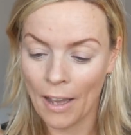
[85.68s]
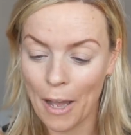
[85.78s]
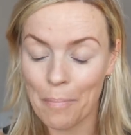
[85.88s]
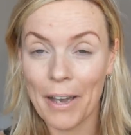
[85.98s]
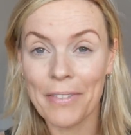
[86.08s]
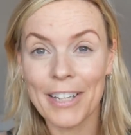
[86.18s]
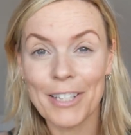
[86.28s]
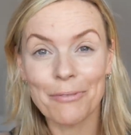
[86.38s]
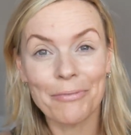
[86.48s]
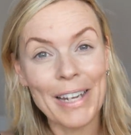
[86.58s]
Um, but I think
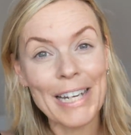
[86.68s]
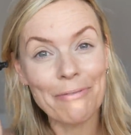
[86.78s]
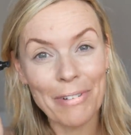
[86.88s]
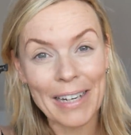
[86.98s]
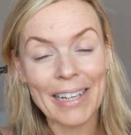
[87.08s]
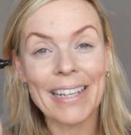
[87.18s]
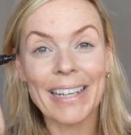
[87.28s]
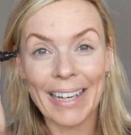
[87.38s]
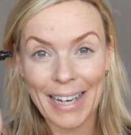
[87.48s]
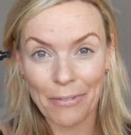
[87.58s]
it's a really, really
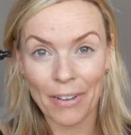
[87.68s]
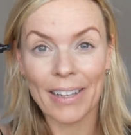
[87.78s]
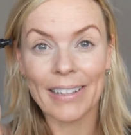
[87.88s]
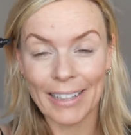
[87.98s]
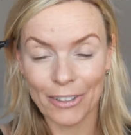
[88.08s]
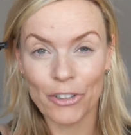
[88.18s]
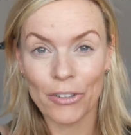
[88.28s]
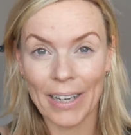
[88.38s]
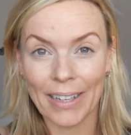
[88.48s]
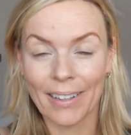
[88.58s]
clever little
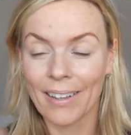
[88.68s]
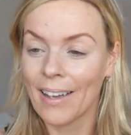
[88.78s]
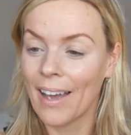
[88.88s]
trick.